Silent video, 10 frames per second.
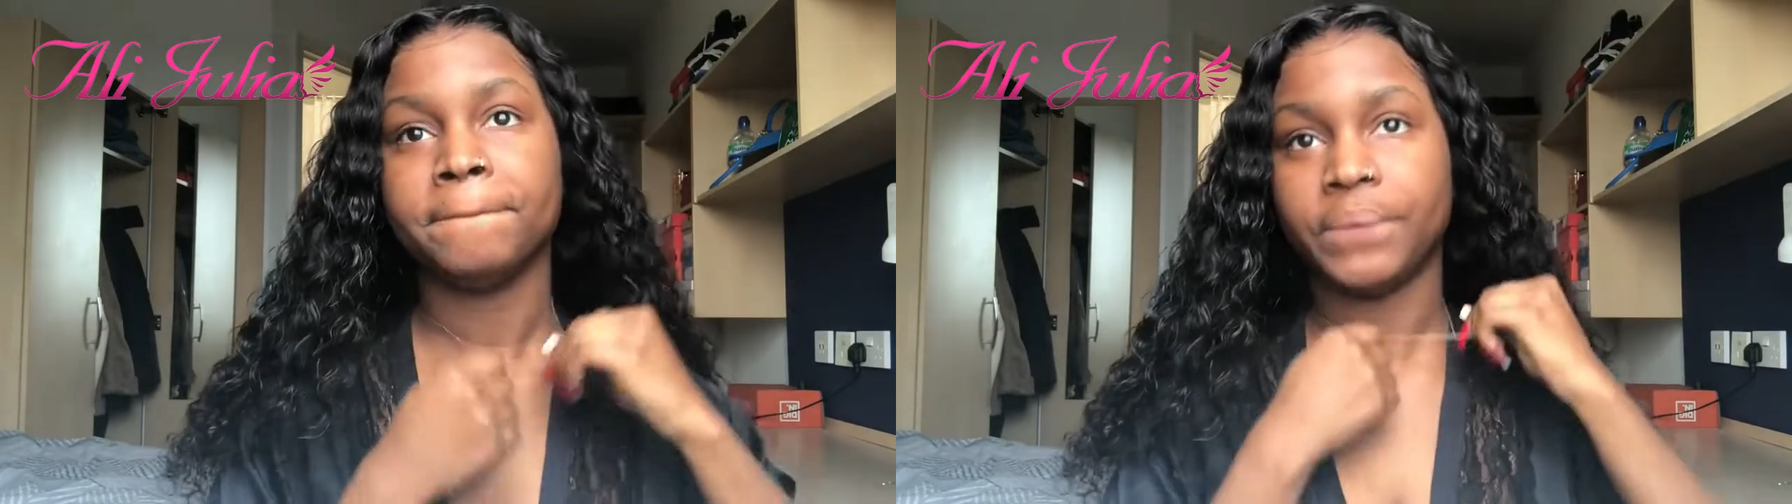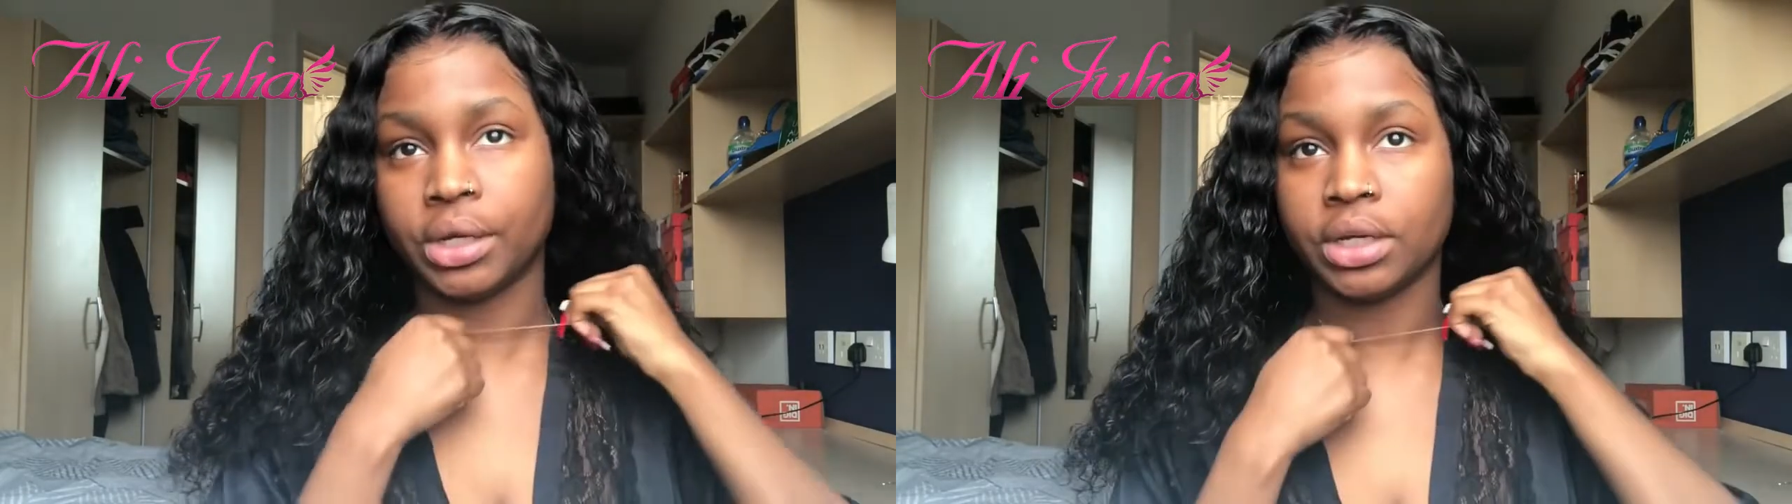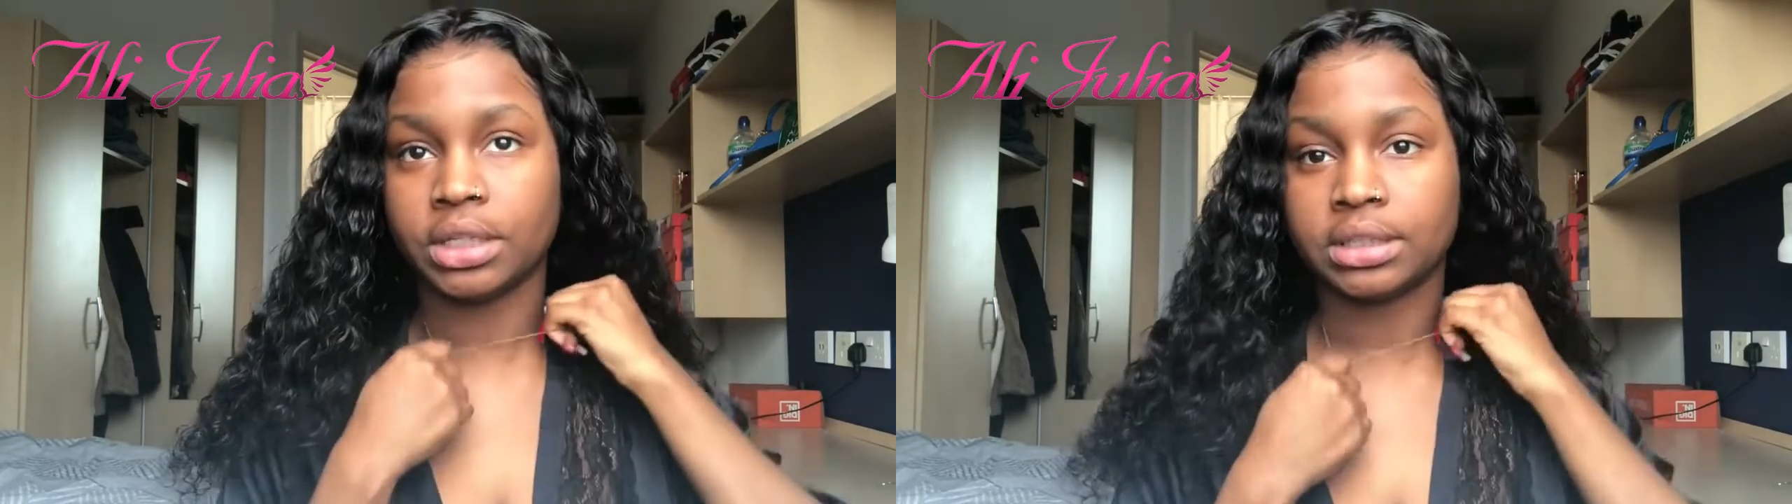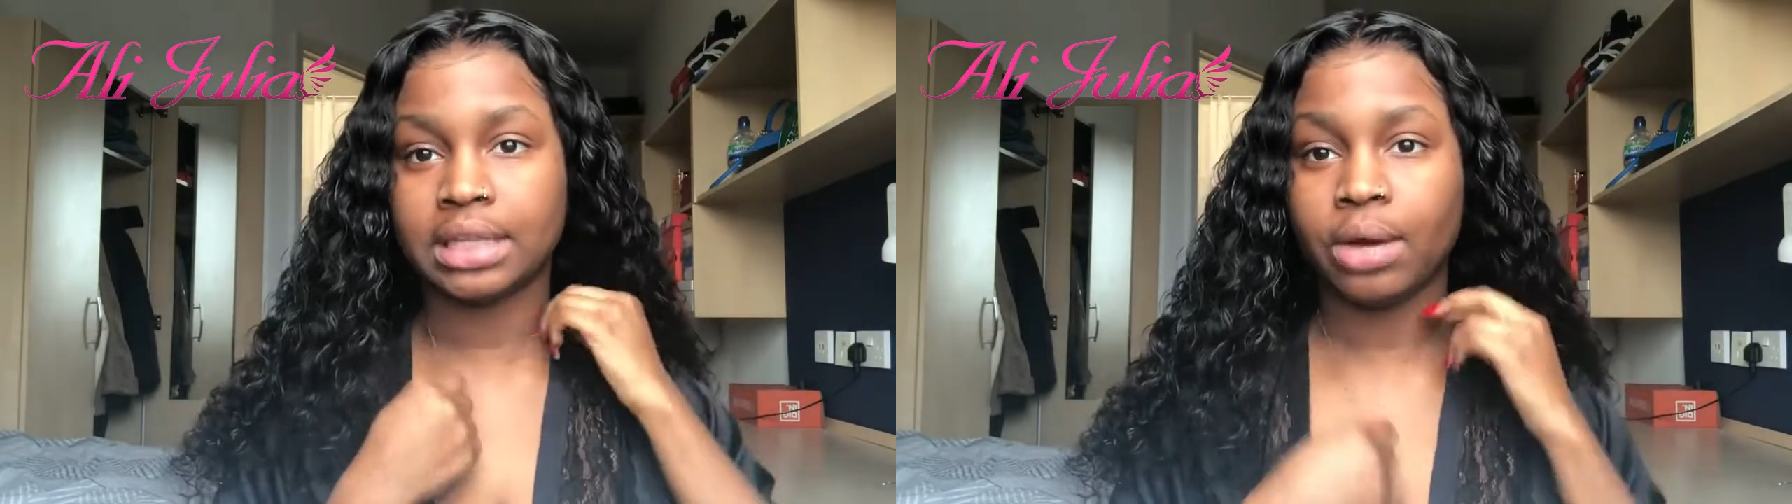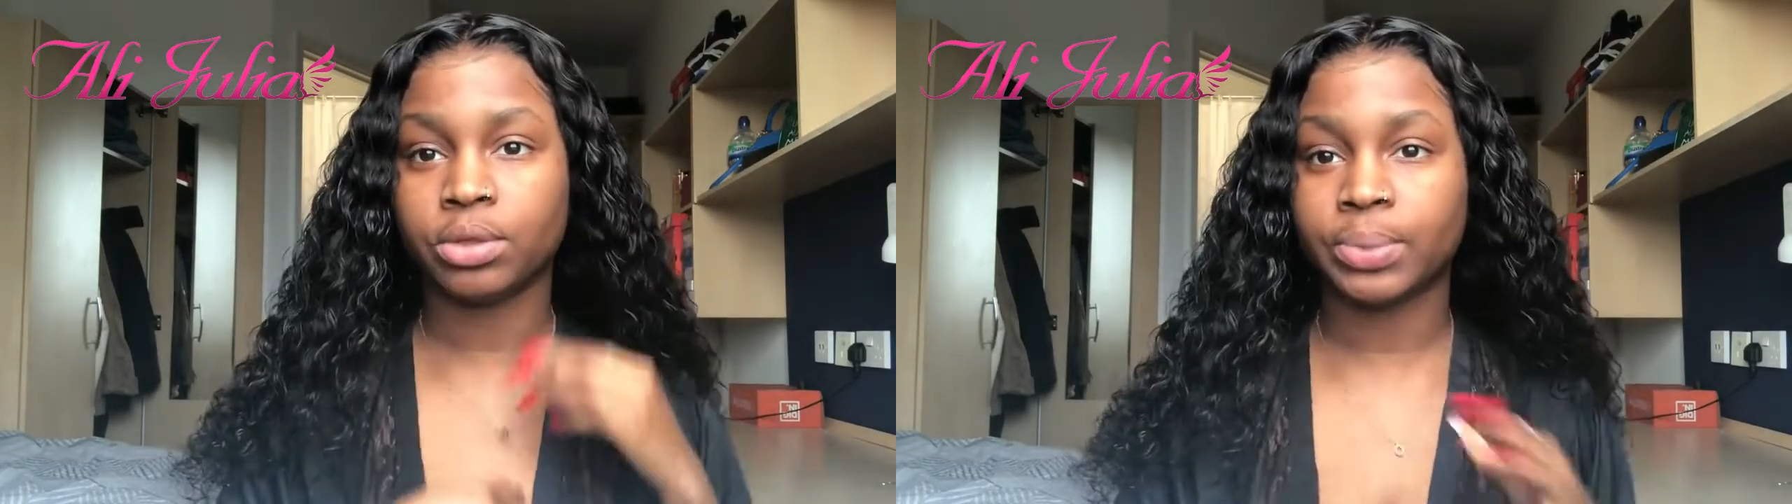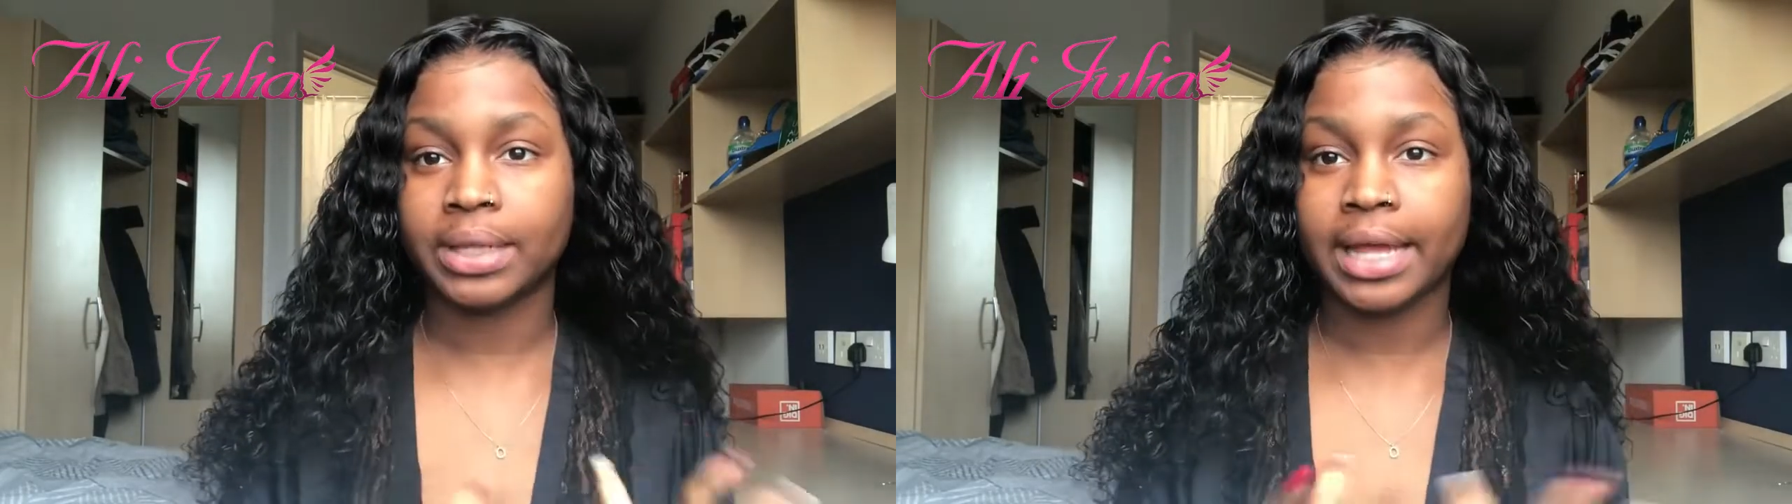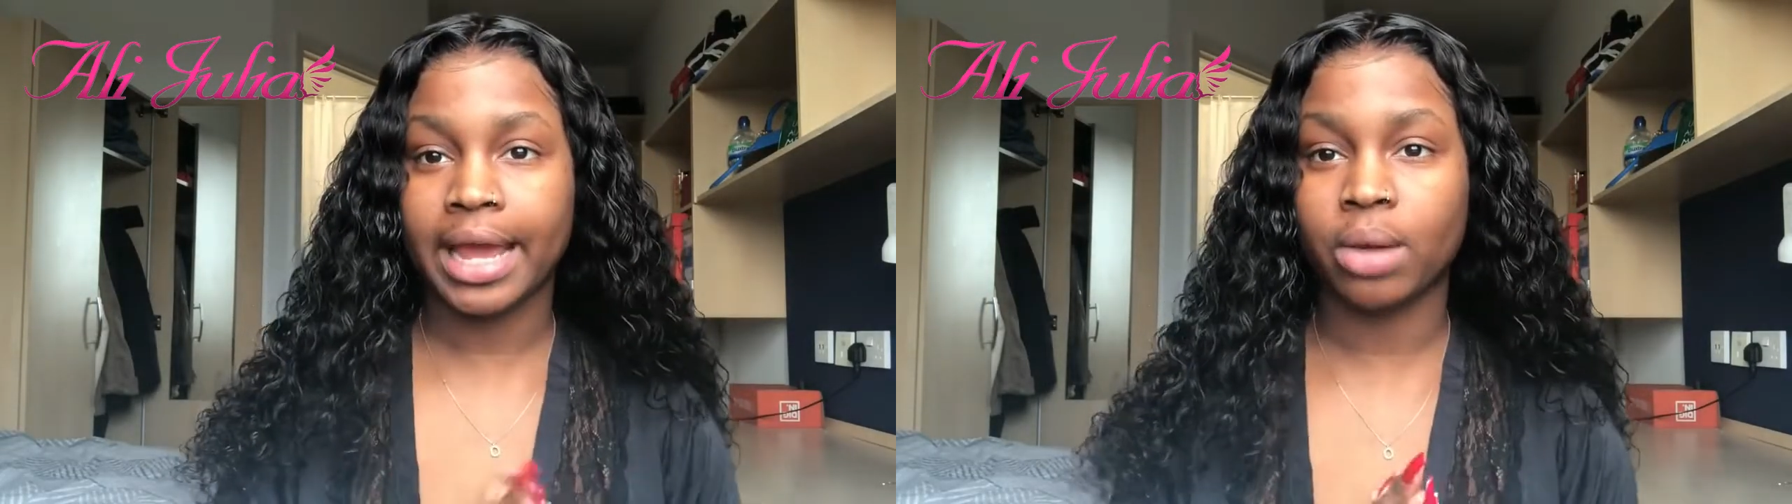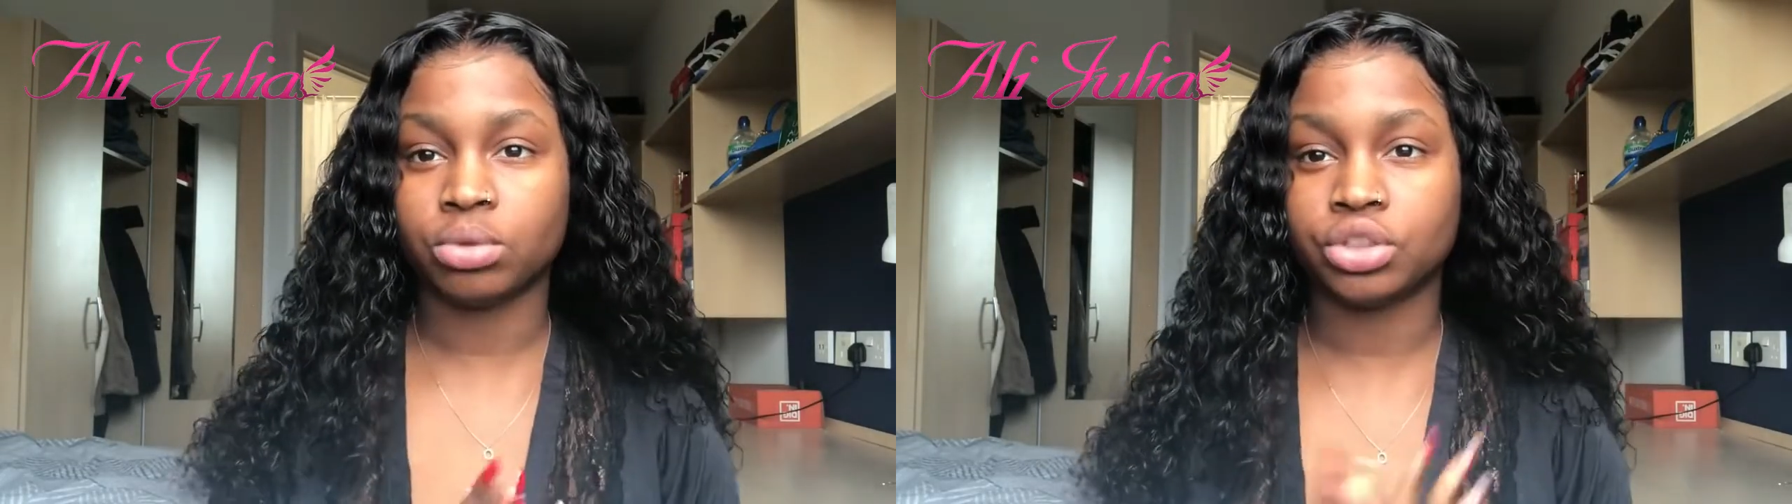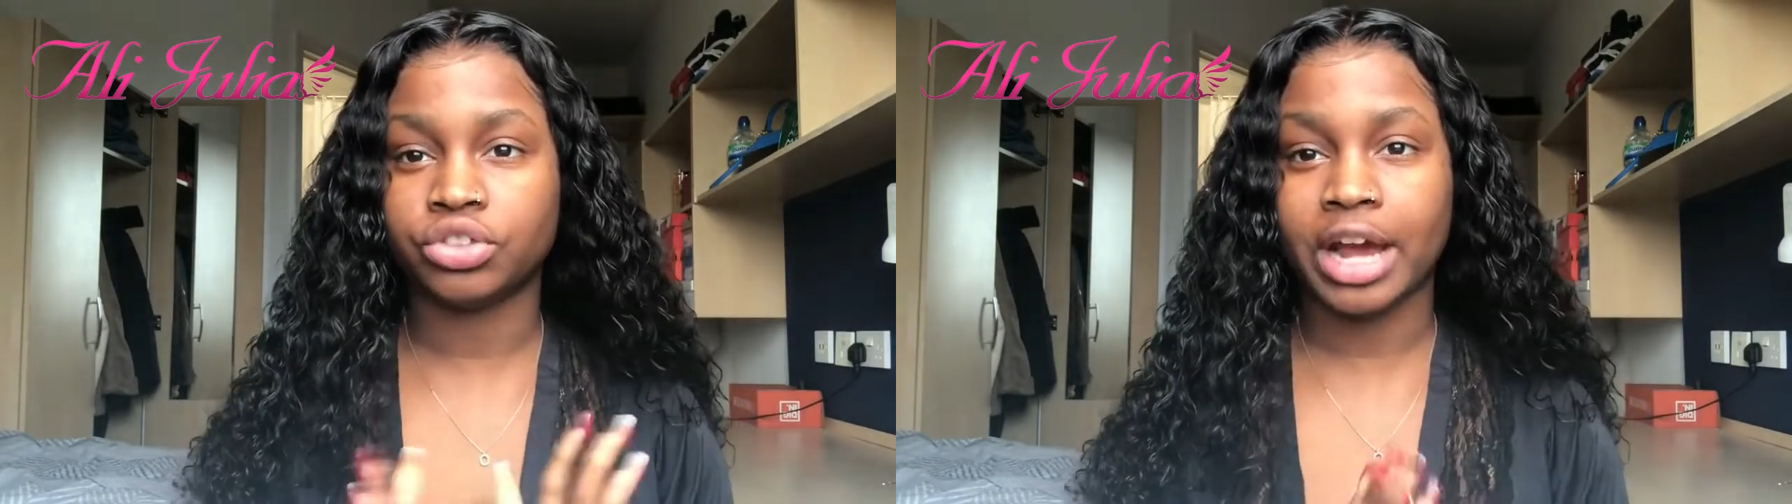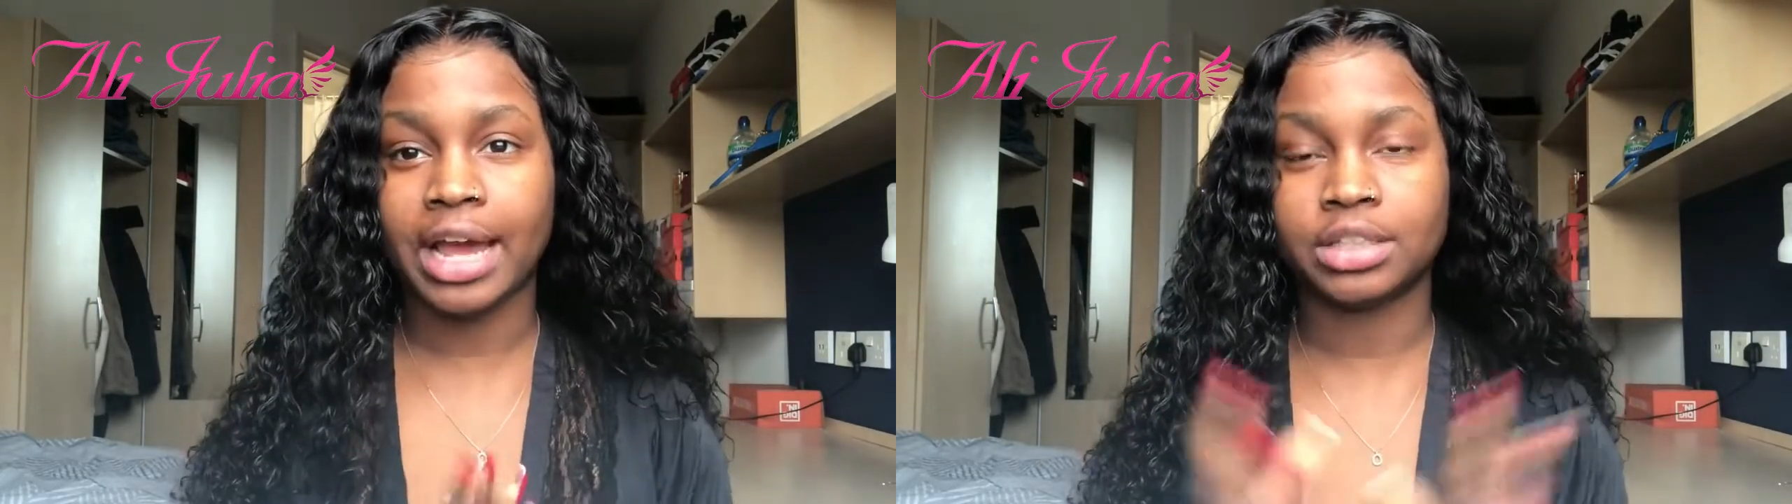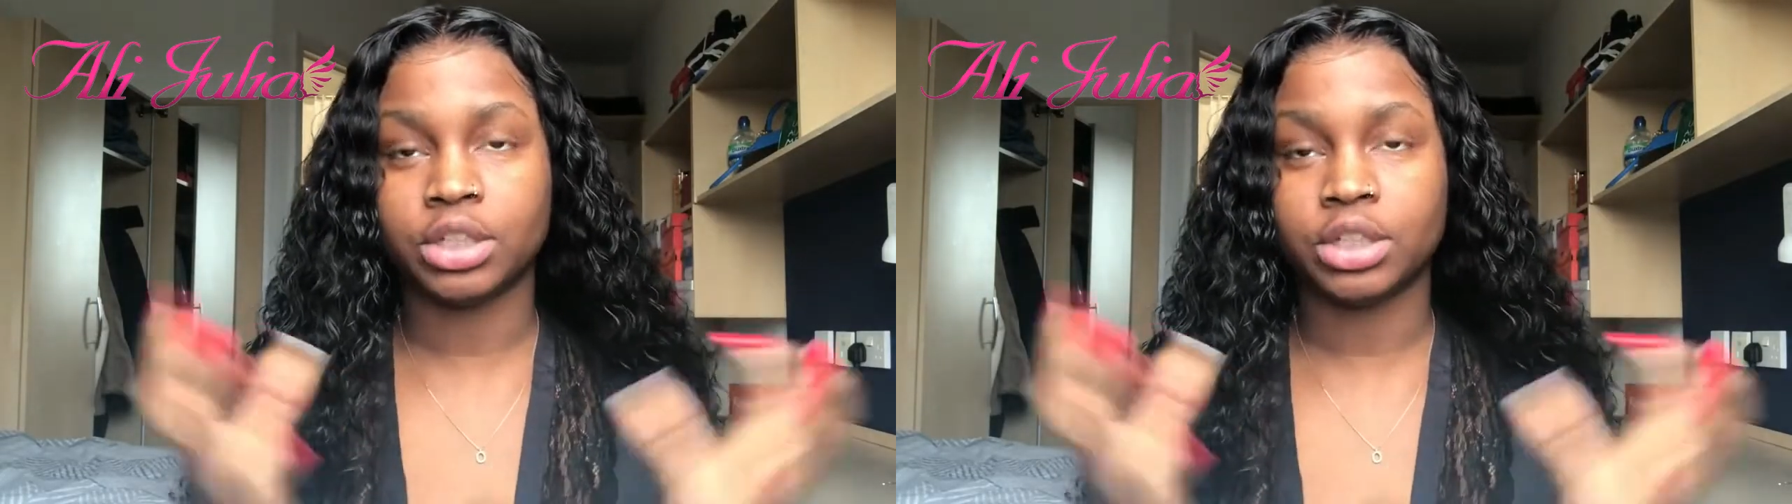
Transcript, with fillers: because that was when the hair was dry,